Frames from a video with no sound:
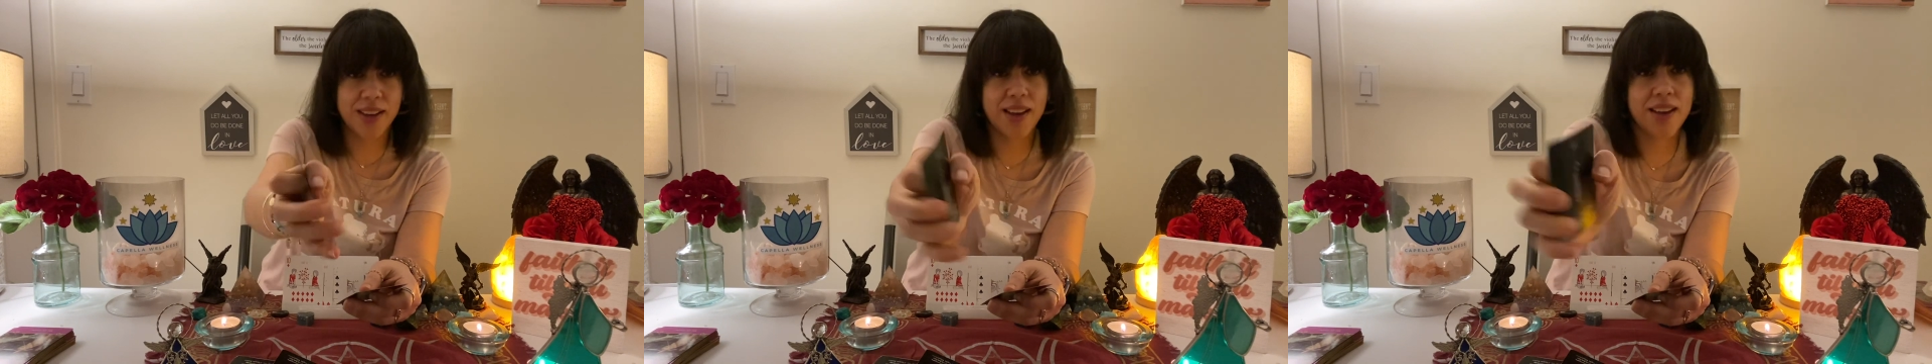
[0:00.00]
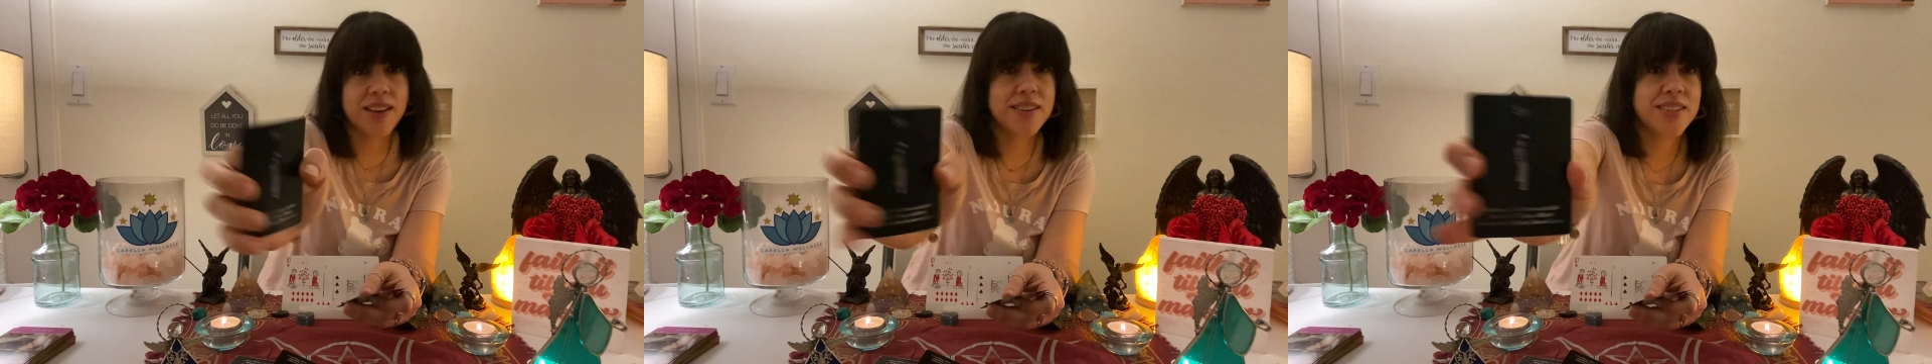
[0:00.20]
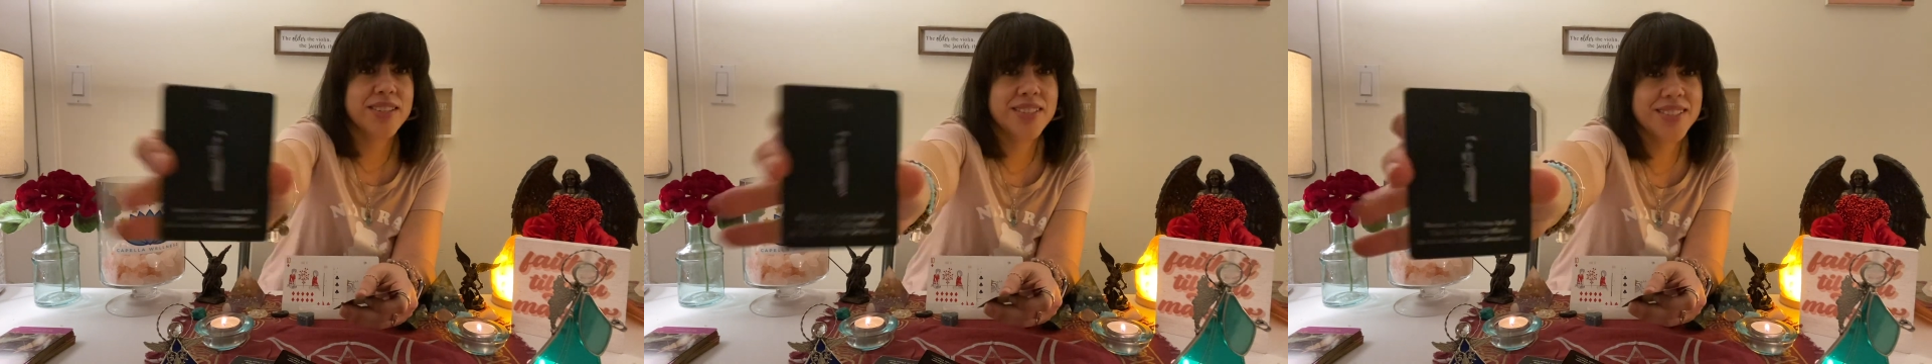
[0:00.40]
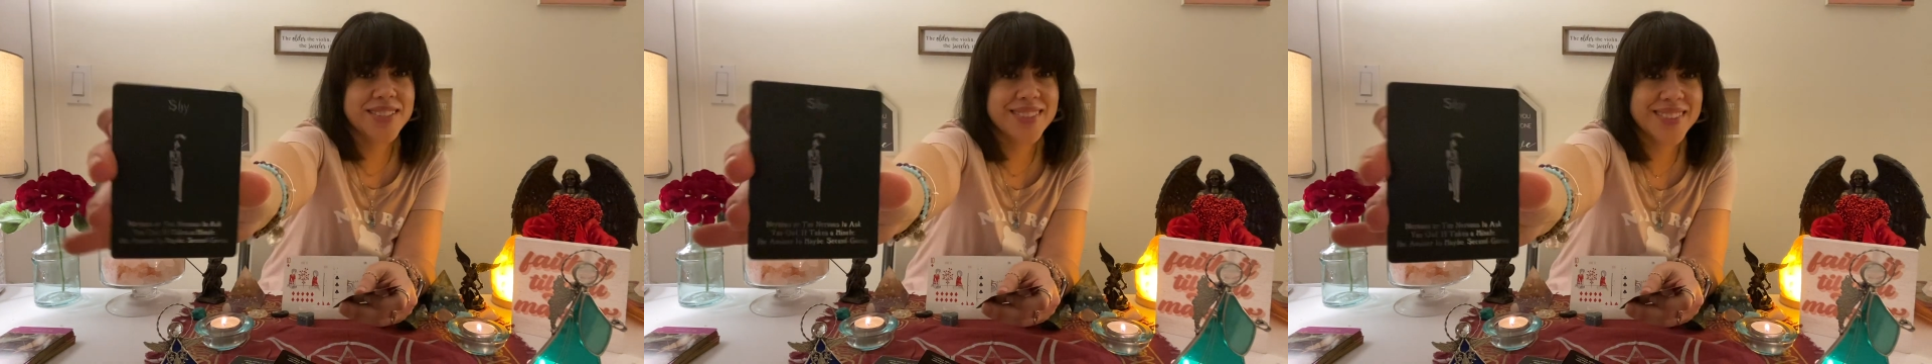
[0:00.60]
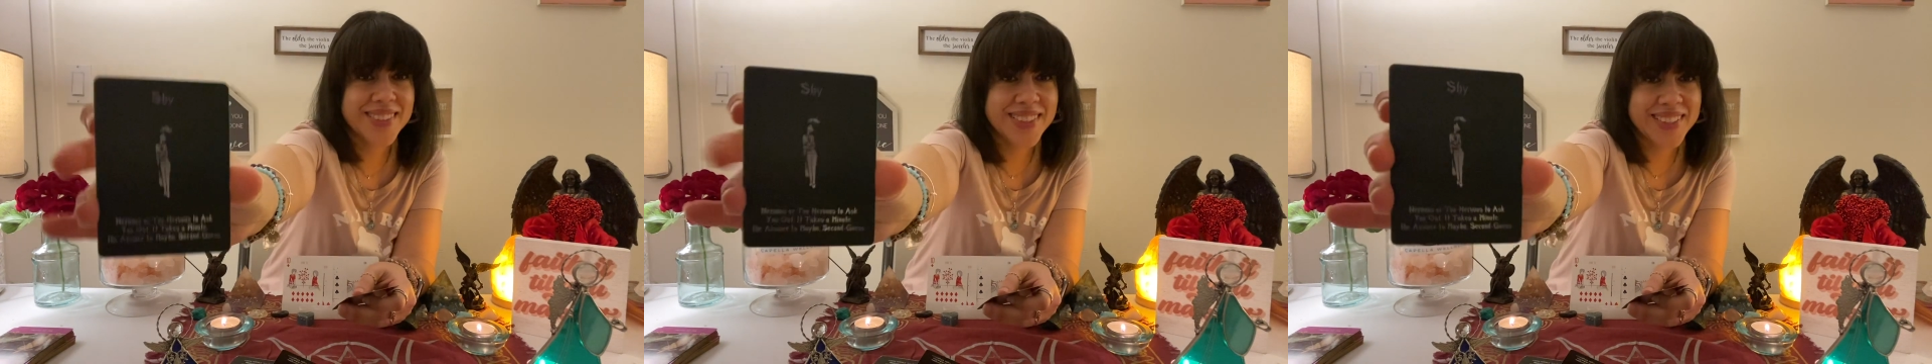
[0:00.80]
guess.
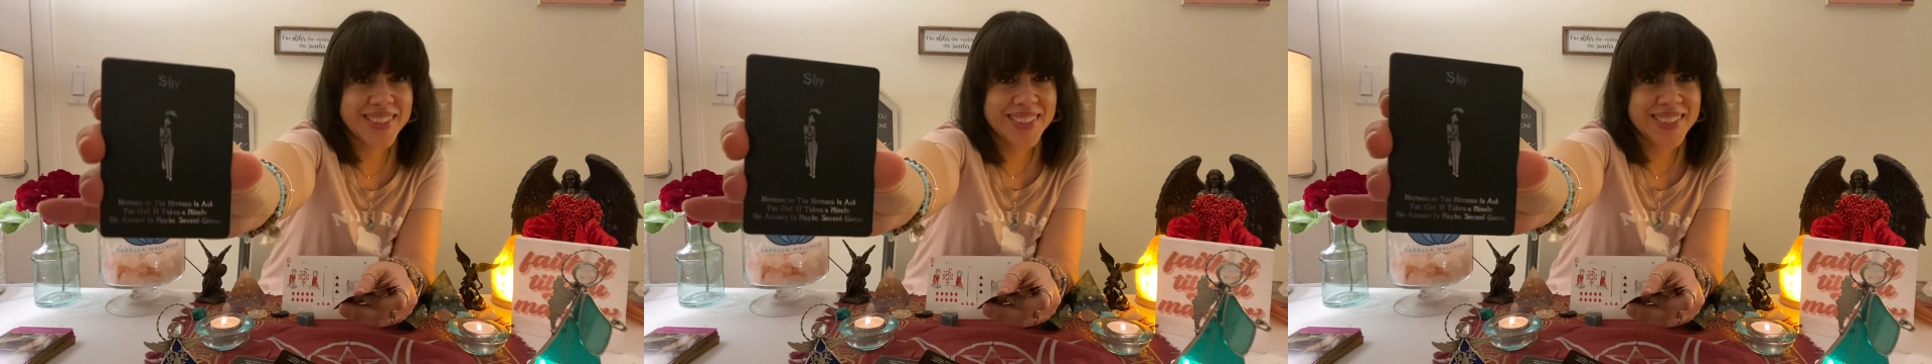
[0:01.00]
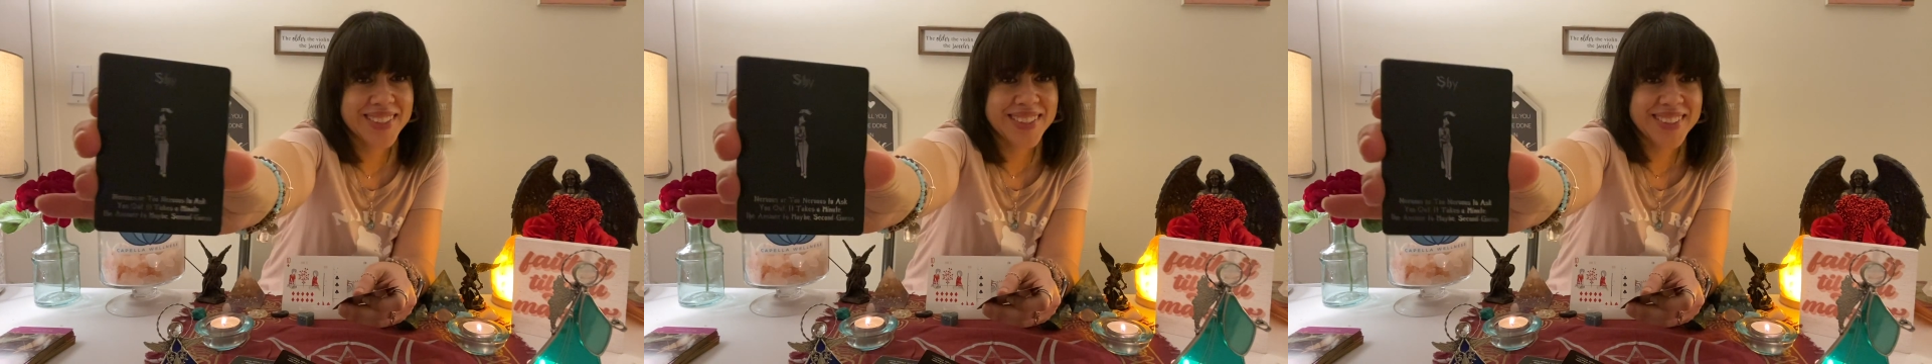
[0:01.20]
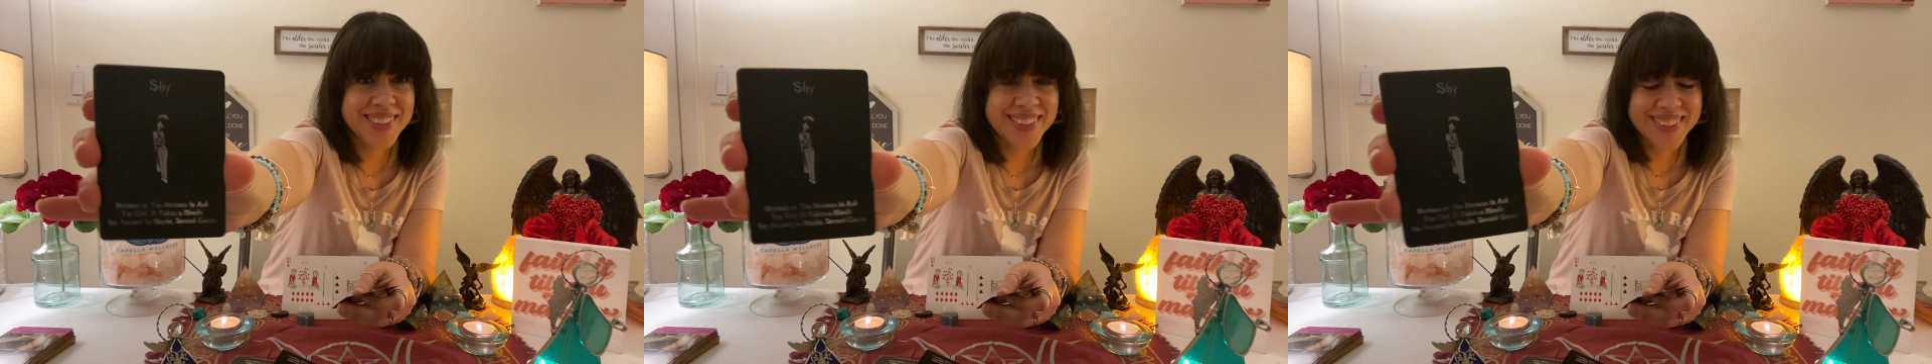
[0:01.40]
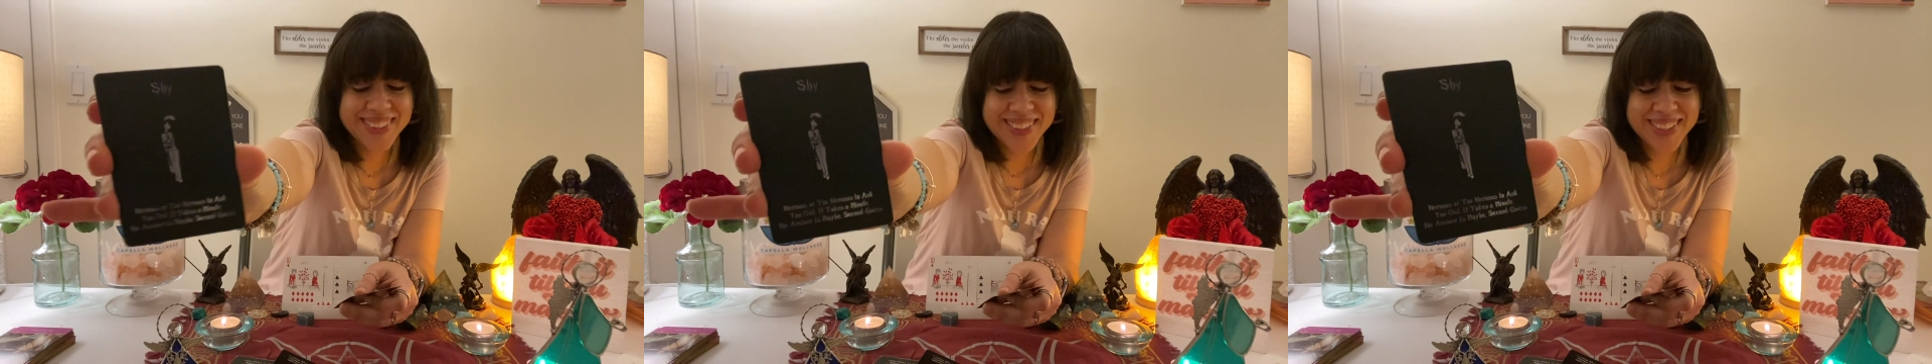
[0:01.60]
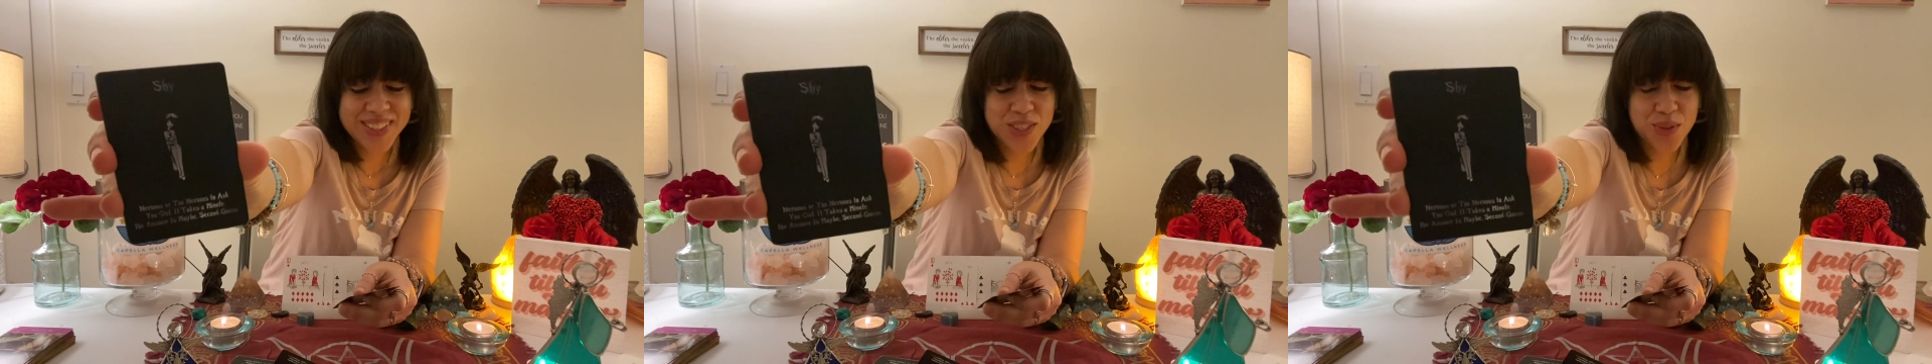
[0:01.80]

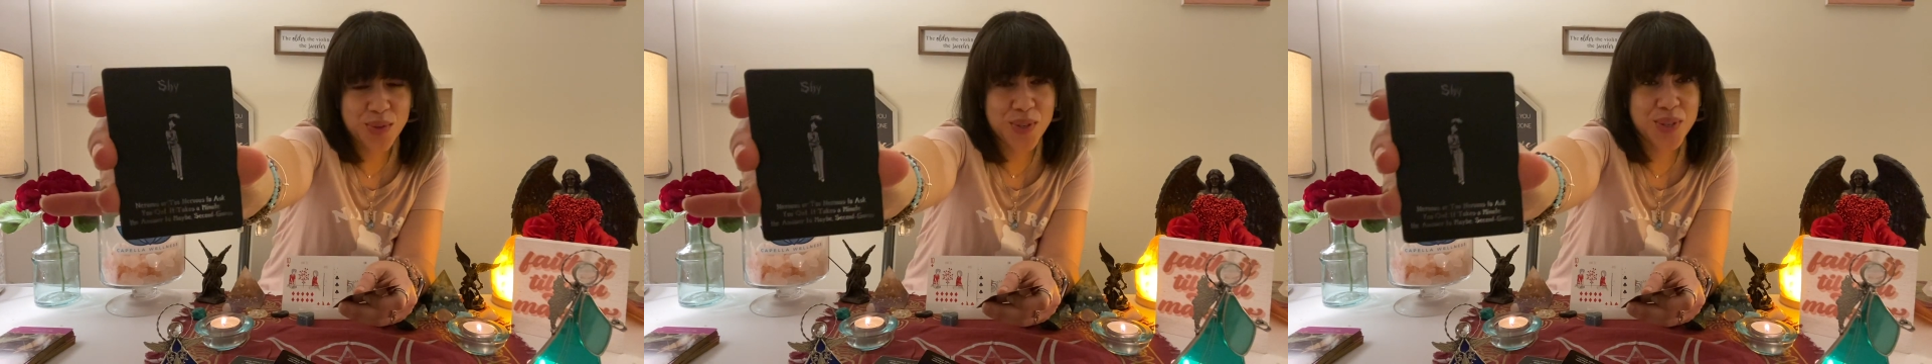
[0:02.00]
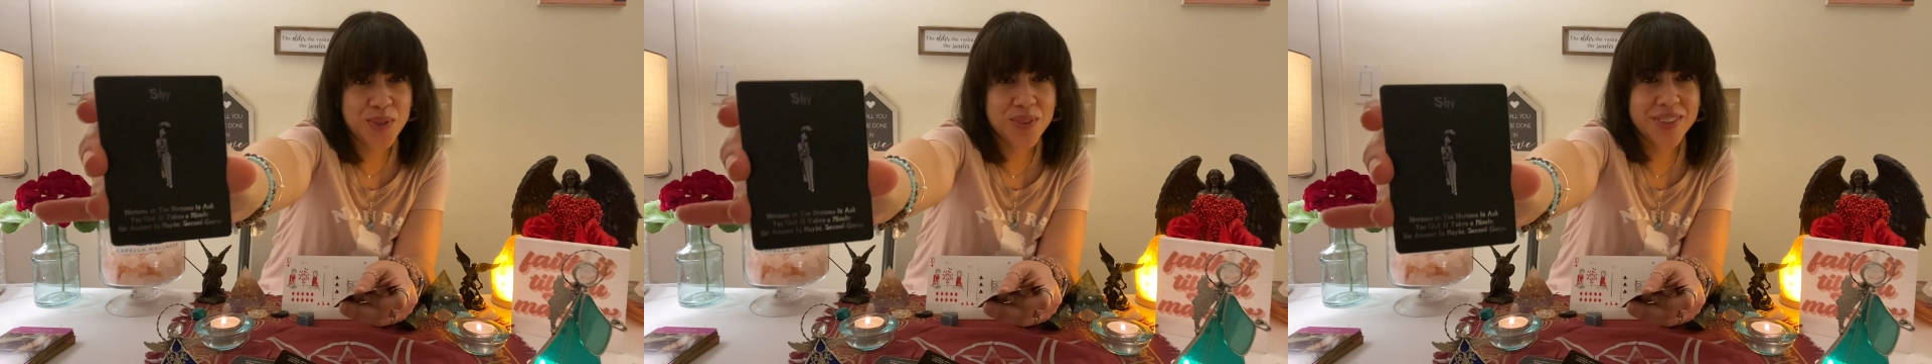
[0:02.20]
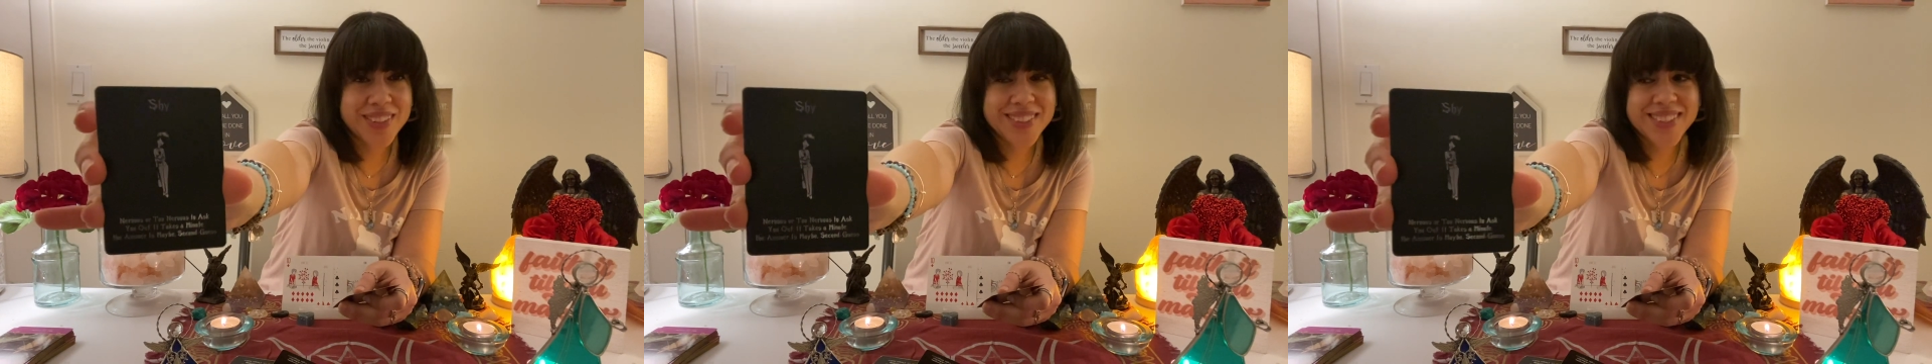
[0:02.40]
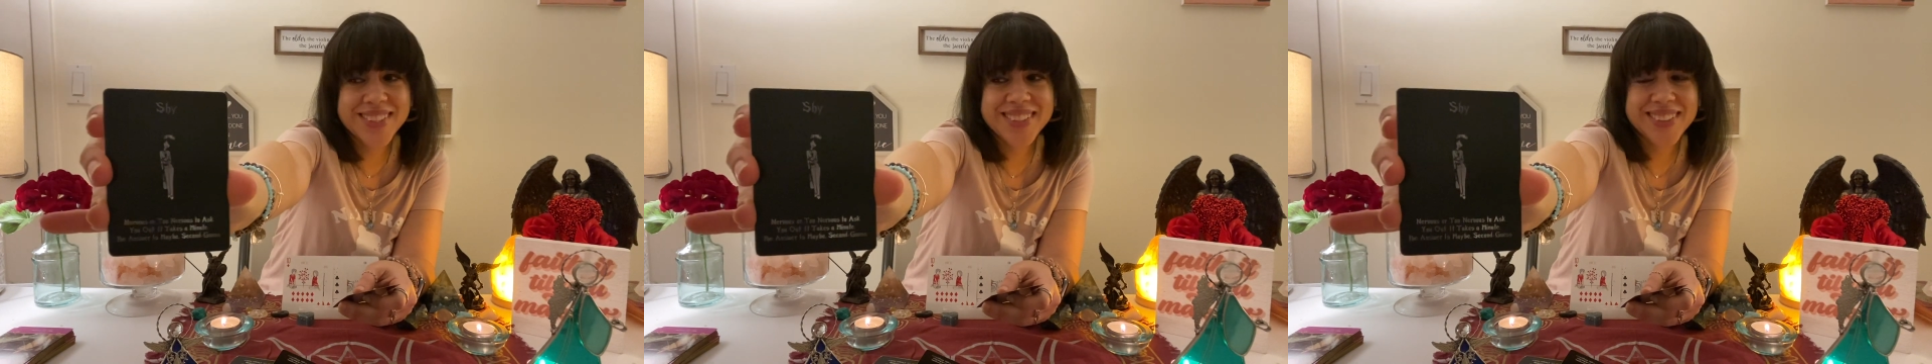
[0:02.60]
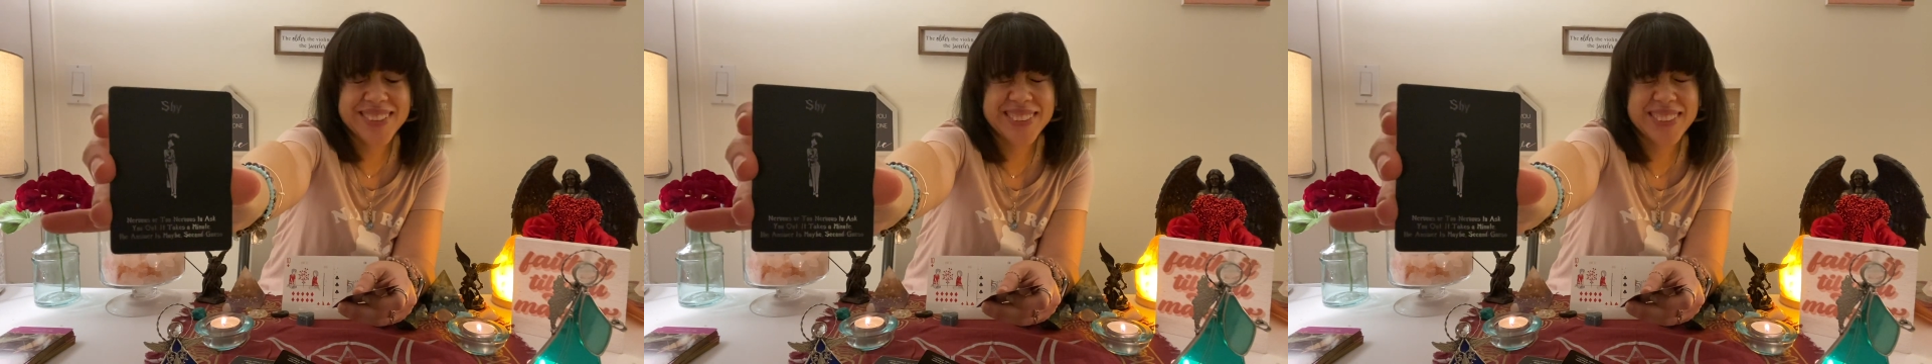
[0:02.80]
Two of Swords.